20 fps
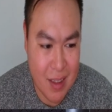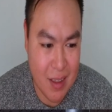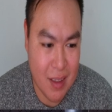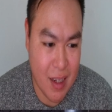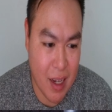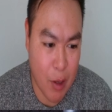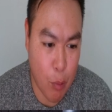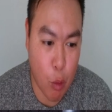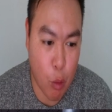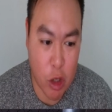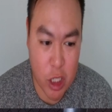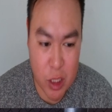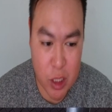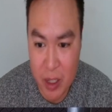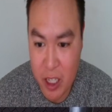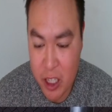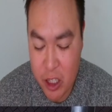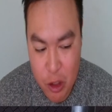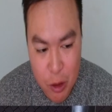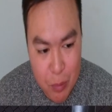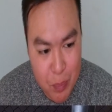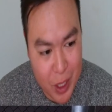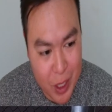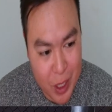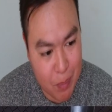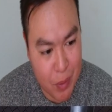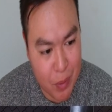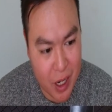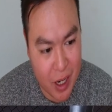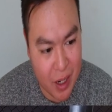It worries me a little
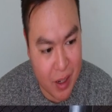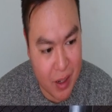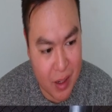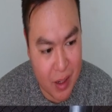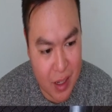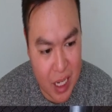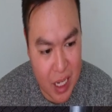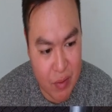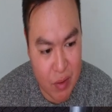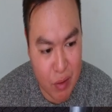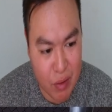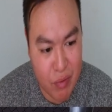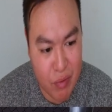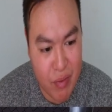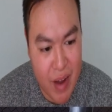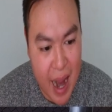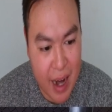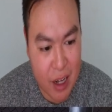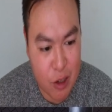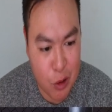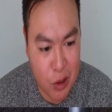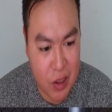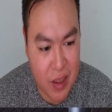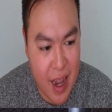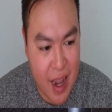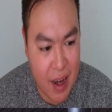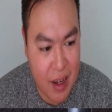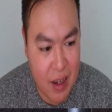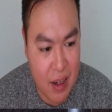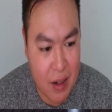bit, but even factoring
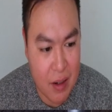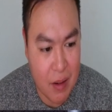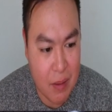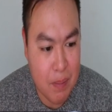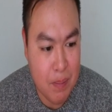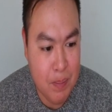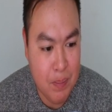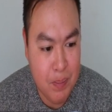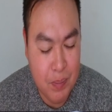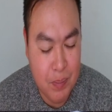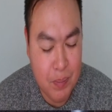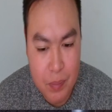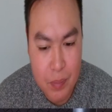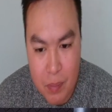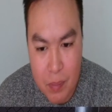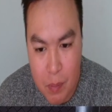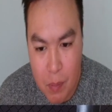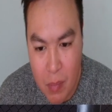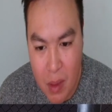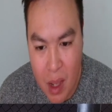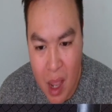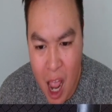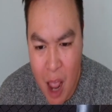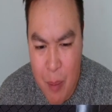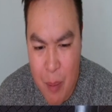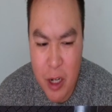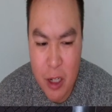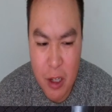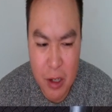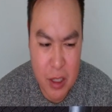that in, I've
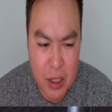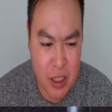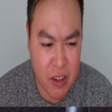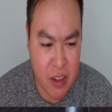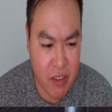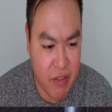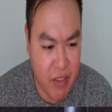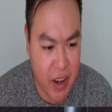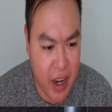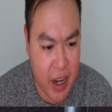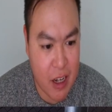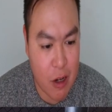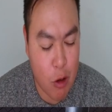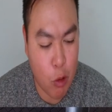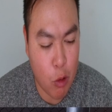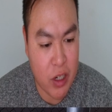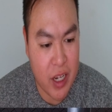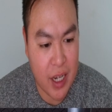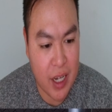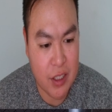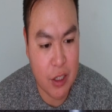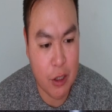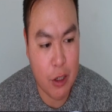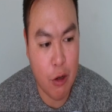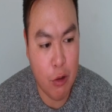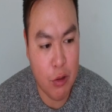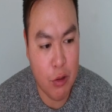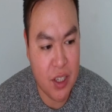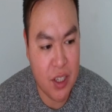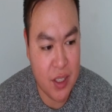been looking to fade
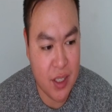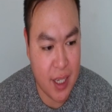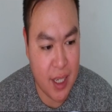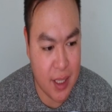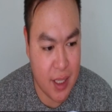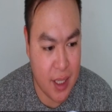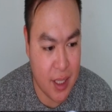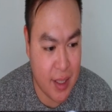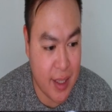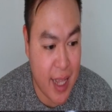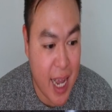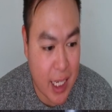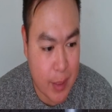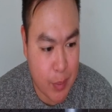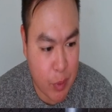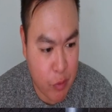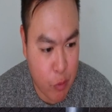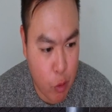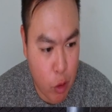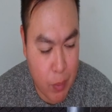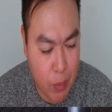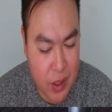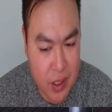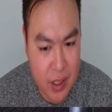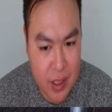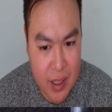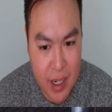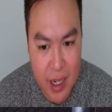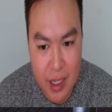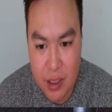Cortes-Acosta since his last
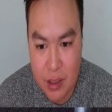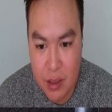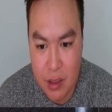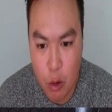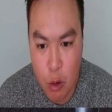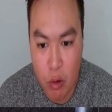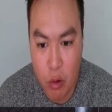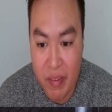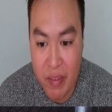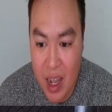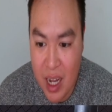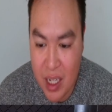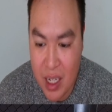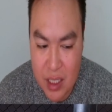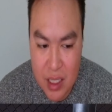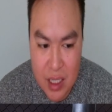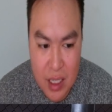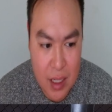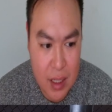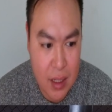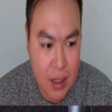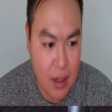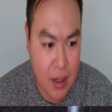performance against Arlovski.